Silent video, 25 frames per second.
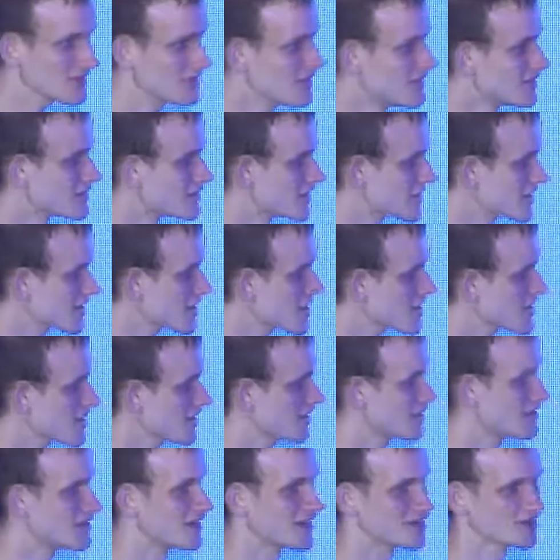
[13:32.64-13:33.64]
This is
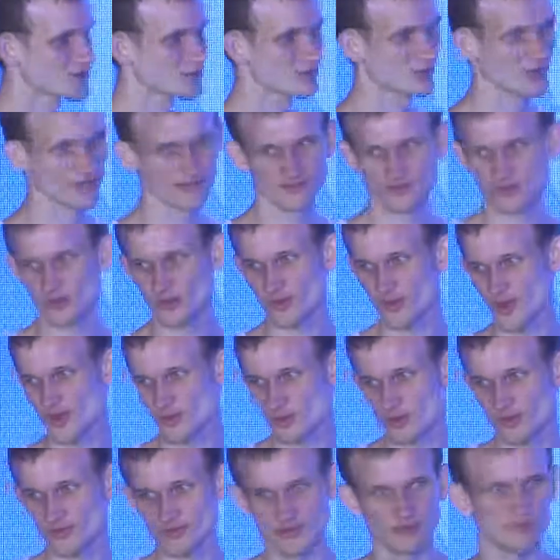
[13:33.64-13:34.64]
another one of those sort
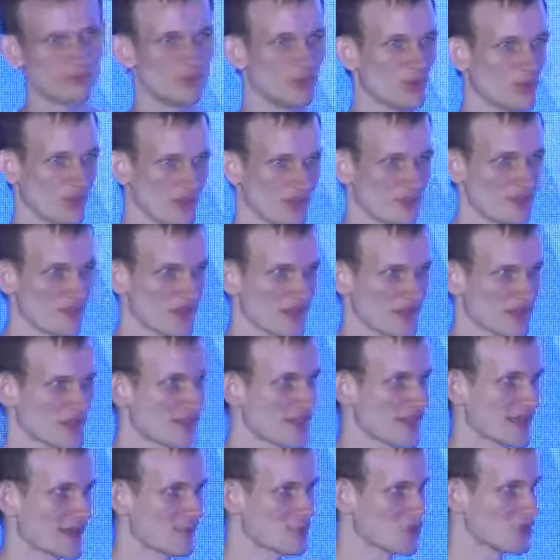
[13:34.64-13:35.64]
of important
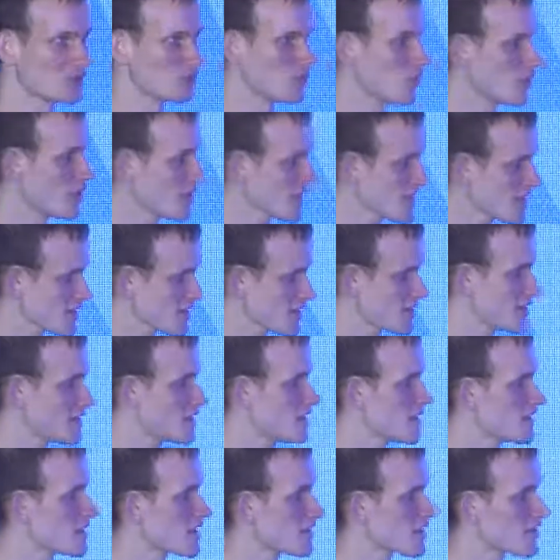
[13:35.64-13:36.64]
misconception points.
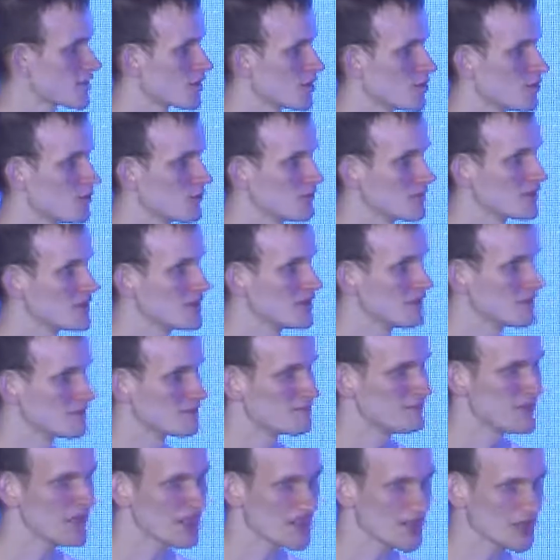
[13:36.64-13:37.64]
So
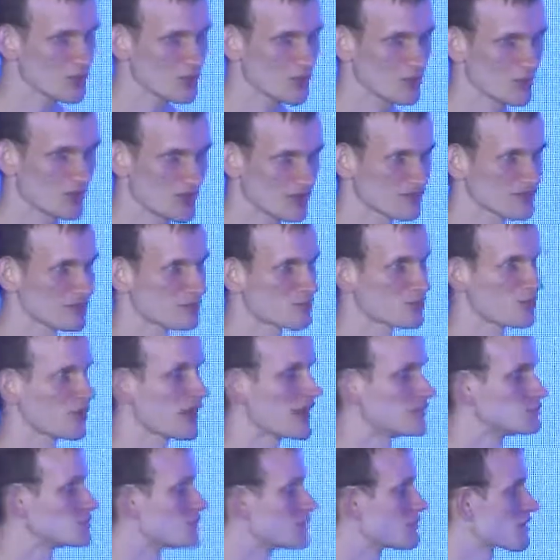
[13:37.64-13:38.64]
basically one of the
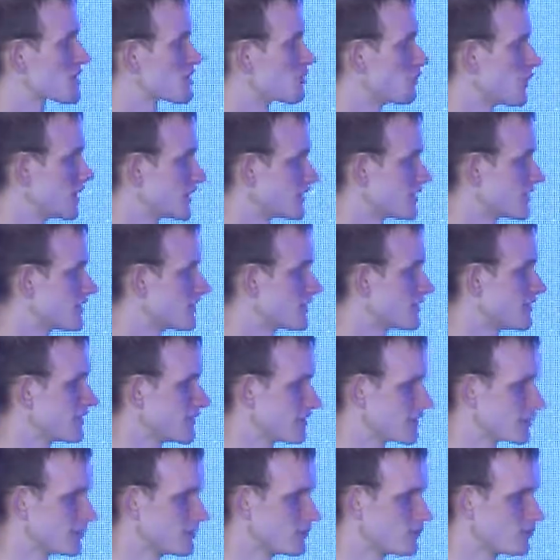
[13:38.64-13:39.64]
problems with
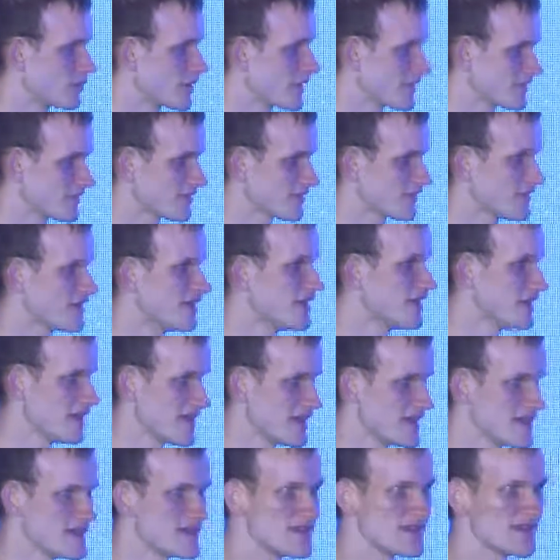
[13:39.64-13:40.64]

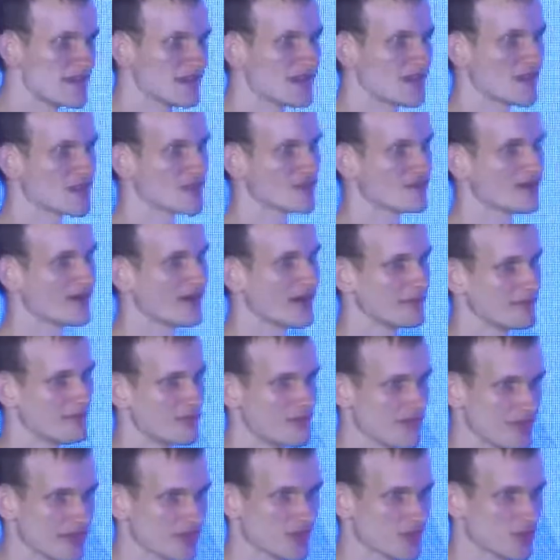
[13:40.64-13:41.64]
a kind of
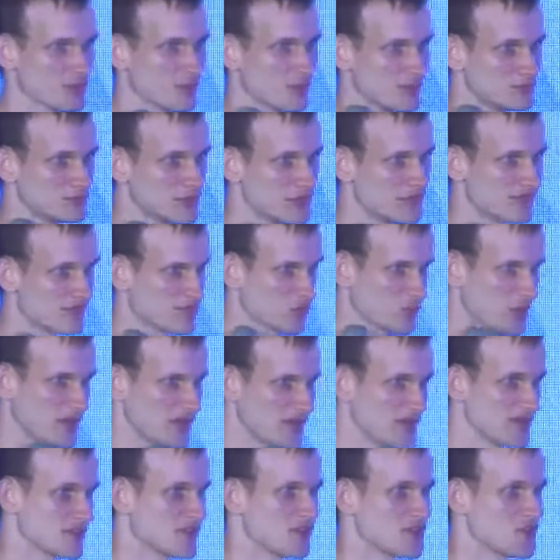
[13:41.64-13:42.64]
extremely free
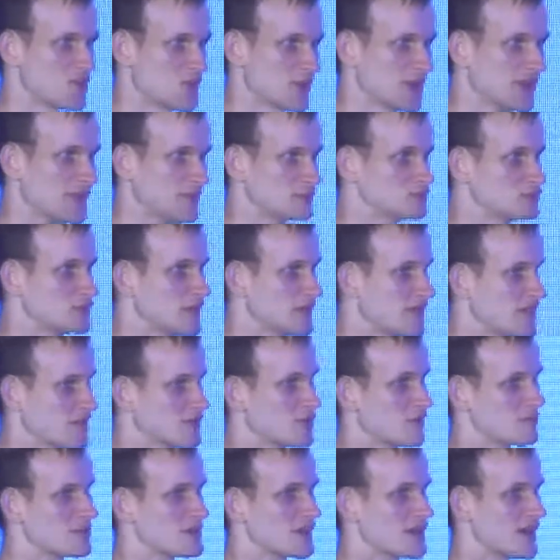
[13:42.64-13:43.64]
and Turing-complete
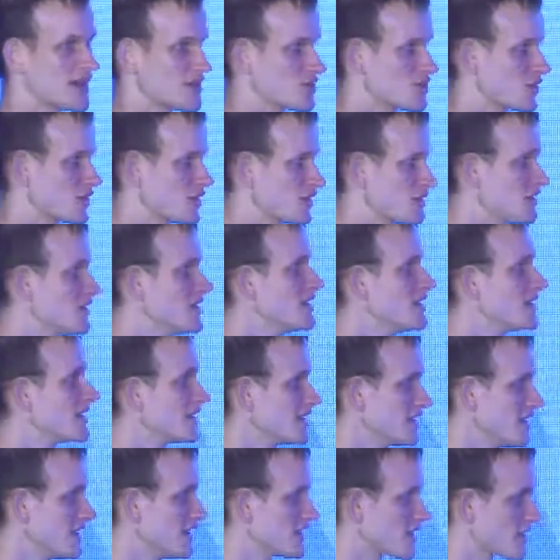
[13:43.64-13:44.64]
scripting engine
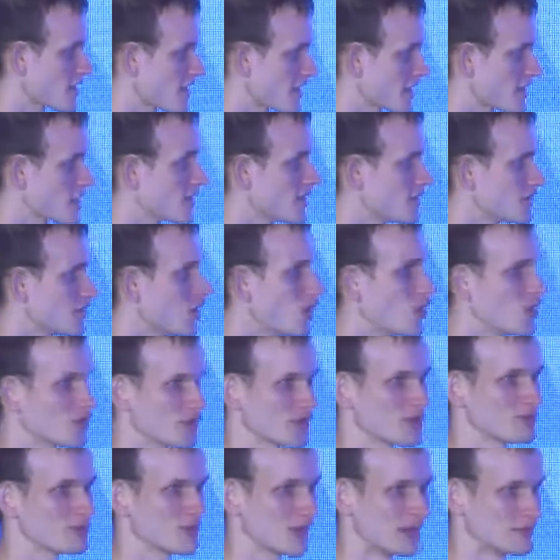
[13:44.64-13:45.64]
is the
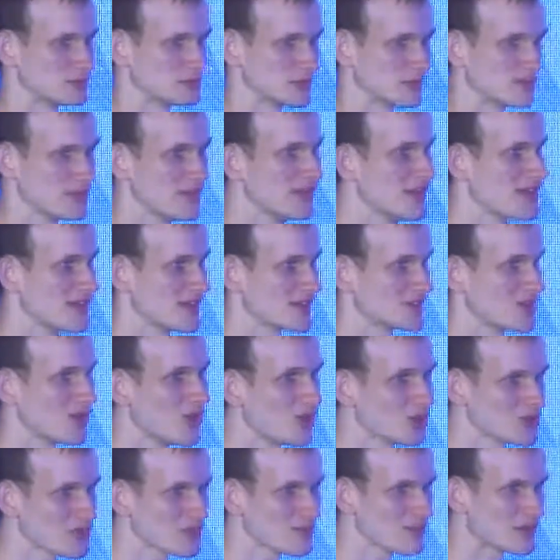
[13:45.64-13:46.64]
halting problem. And the
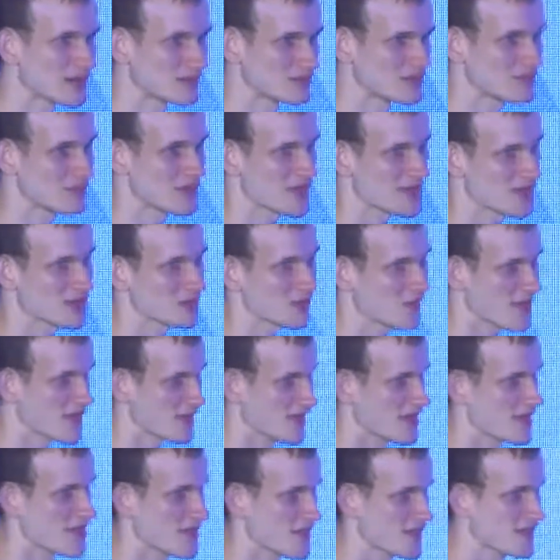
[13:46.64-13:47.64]
halting problem basically
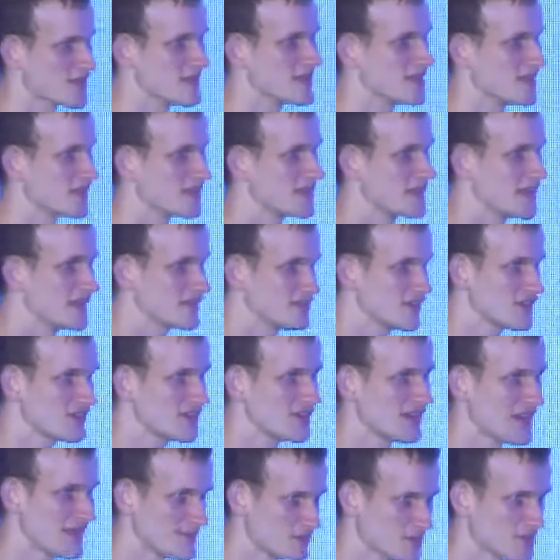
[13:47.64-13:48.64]
says, given
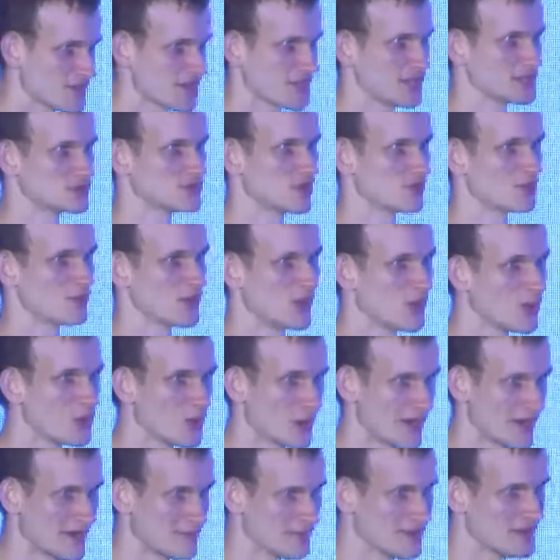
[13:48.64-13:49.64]
a particular
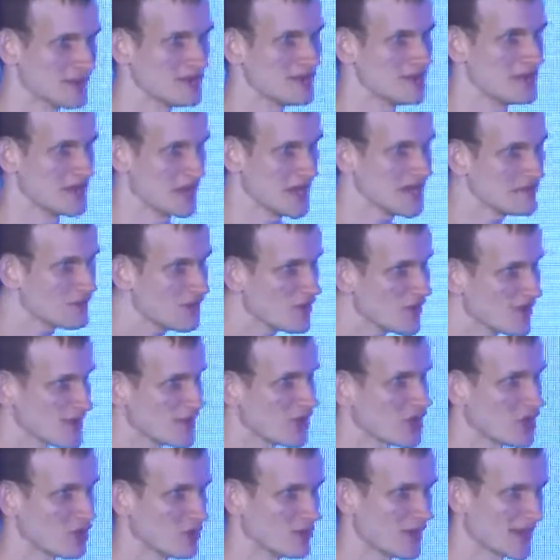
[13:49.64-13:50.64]
program, if you
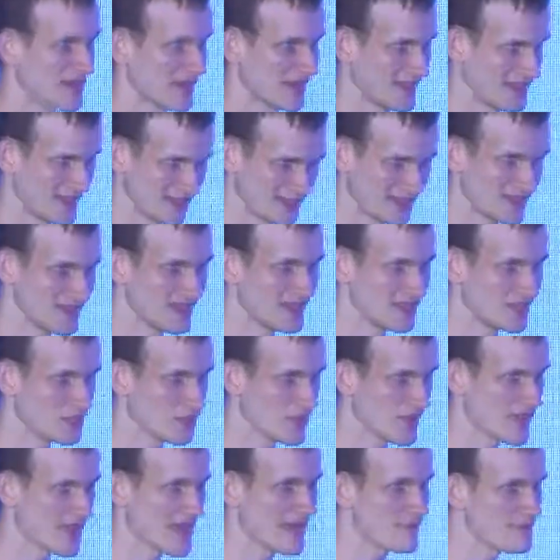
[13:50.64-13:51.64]
start running it, there
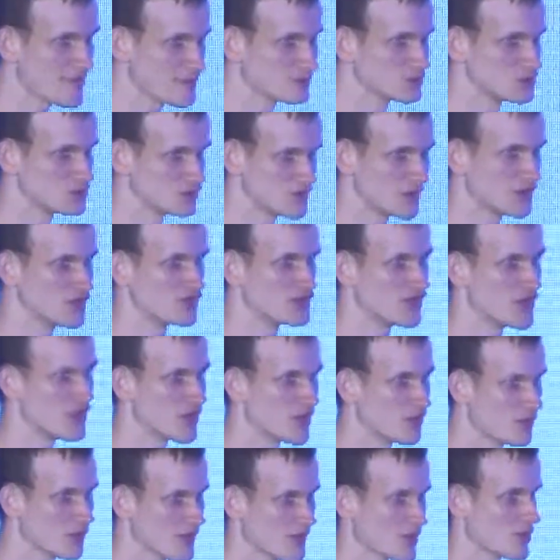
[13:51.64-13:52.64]
is absolutely
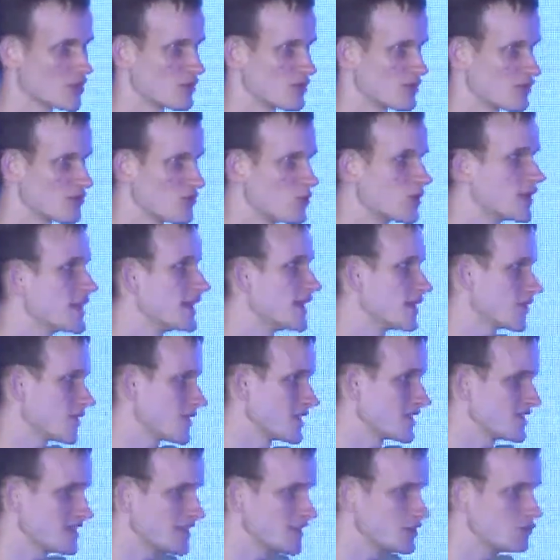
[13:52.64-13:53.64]
no sort of
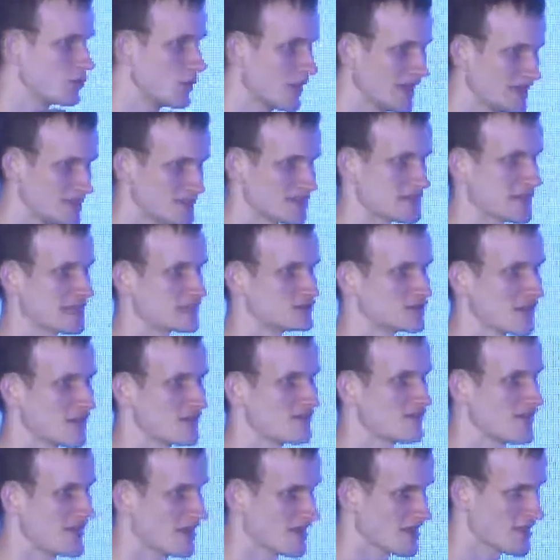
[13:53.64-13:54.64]
guaranteed way to tell in
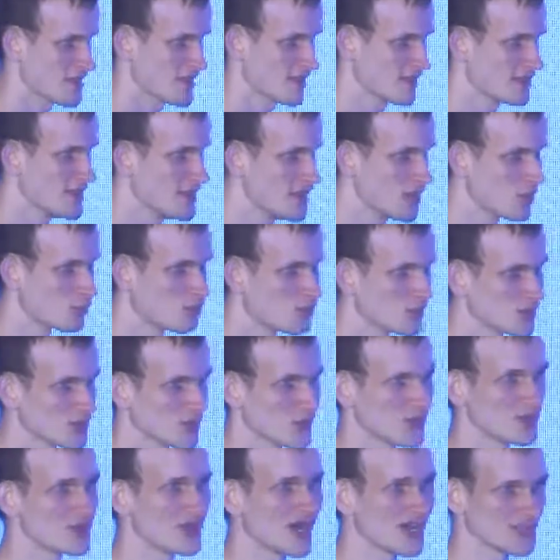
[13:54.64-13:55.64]
advance whether
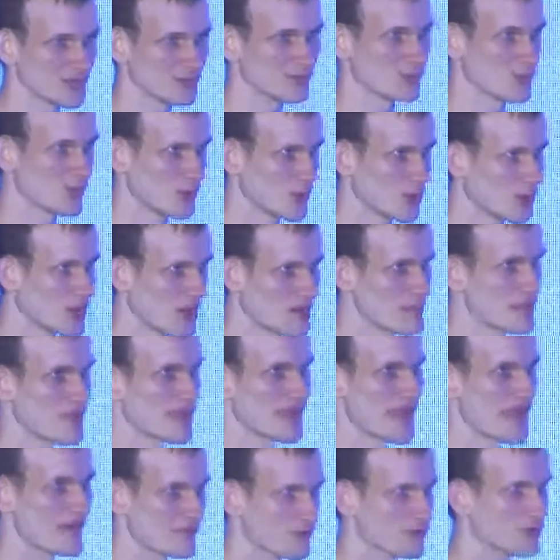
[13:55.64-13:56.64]
or not the program is
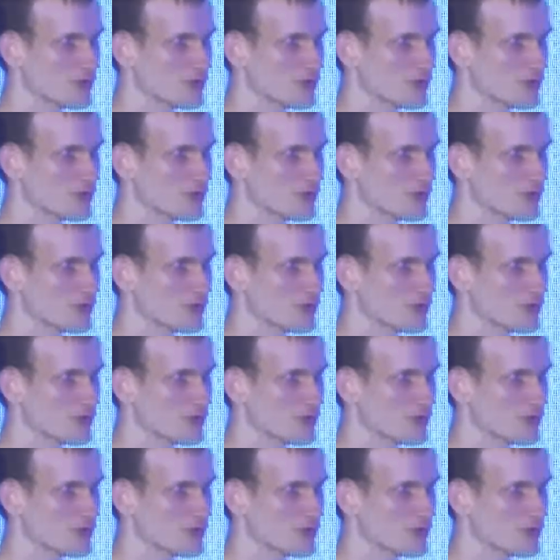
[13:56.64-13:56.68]
ever